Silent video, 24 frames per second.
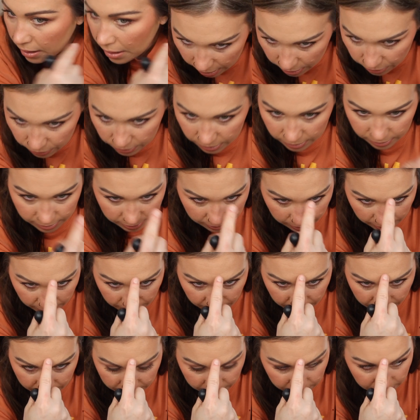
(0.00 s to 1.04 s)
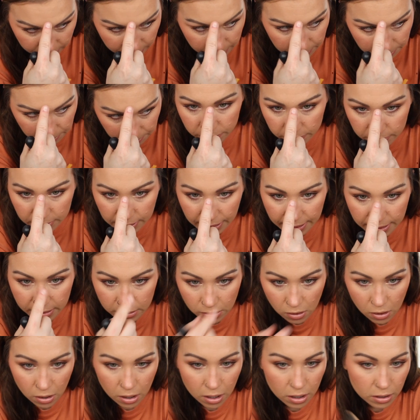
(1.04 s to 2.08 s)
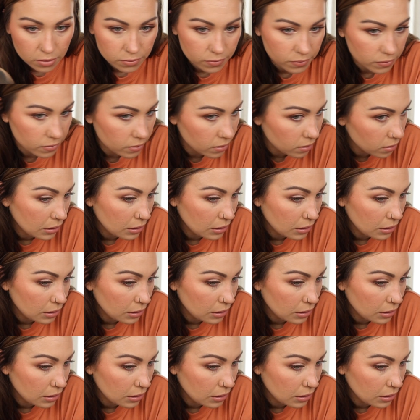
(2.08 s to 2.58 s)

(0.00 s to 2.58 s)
And you can see it kind of flaked off.